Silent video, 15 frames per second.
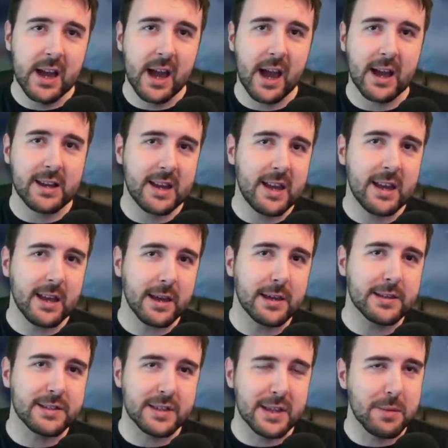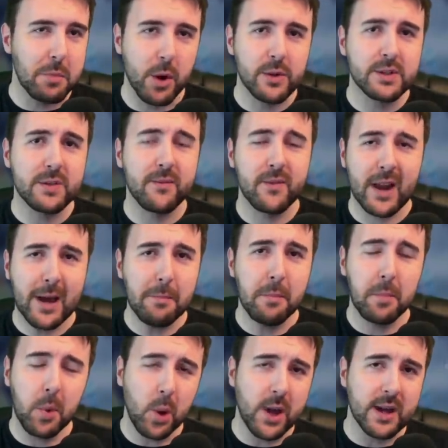and he is the most
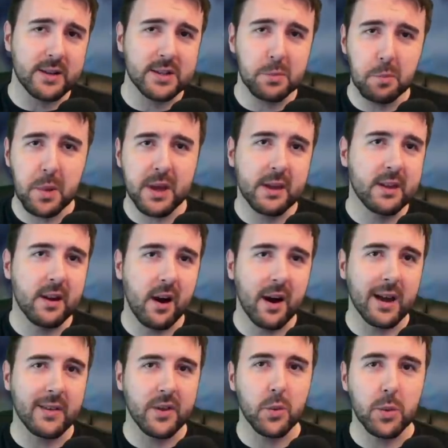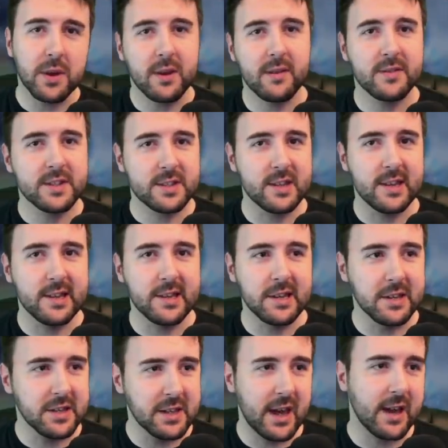flamboyant big guy that we have seen
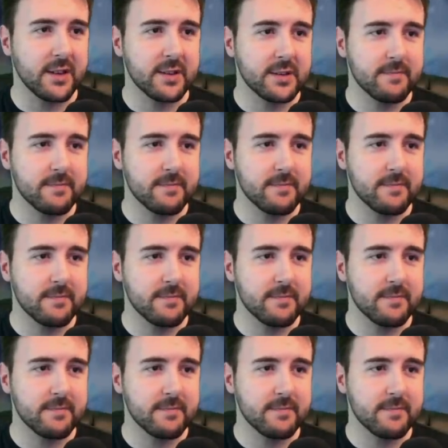yet.